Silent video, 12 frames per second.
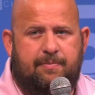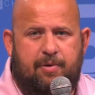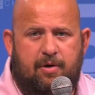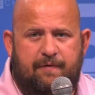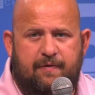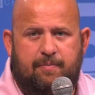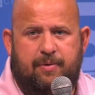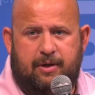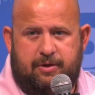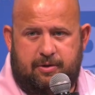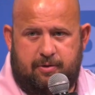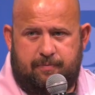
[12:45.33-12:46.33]
perfect
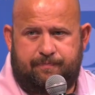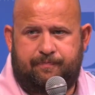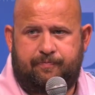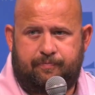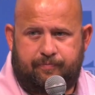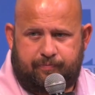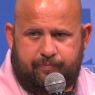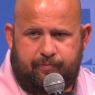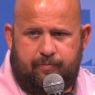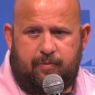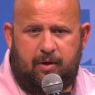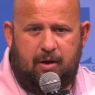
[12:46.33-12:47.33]
picture
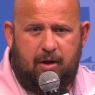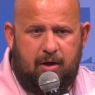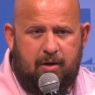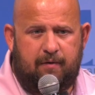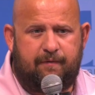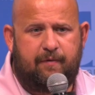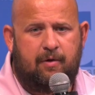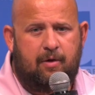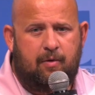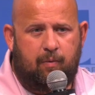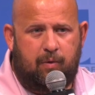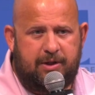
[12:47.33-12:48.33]
of
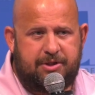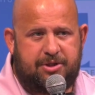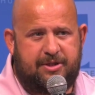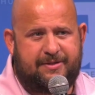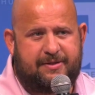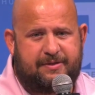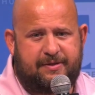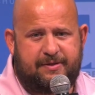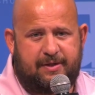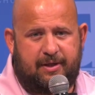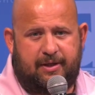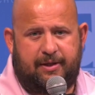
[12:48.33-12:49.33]
what Jesus has
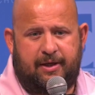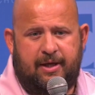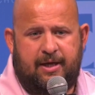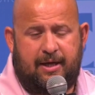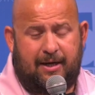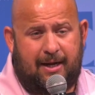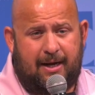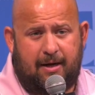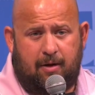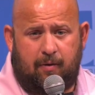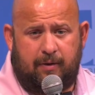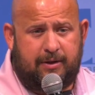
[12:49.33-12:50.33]
done and
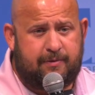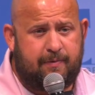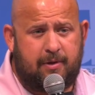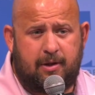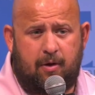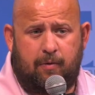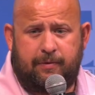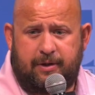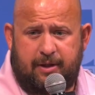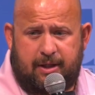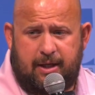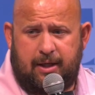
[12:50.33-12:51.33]
how it's really only
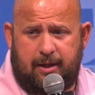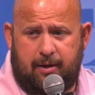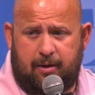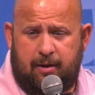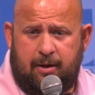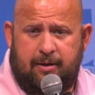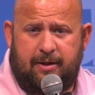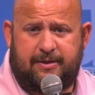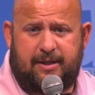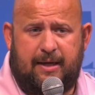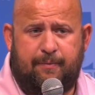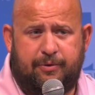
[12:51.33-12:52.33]
the king that's
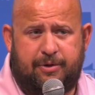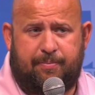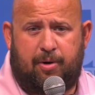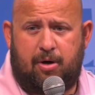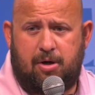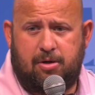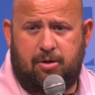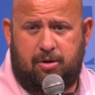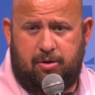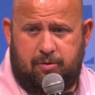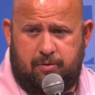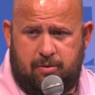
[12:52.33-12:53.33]
able to pardon
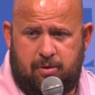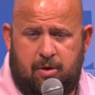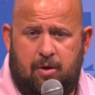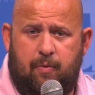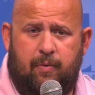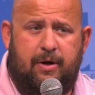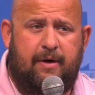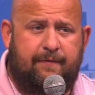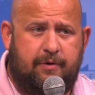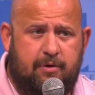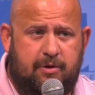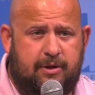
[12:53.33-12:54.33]
you mm-hmm. whenever
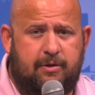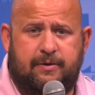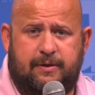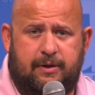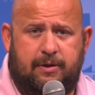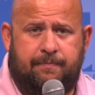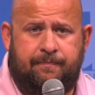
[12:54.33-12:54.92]
you're guilty.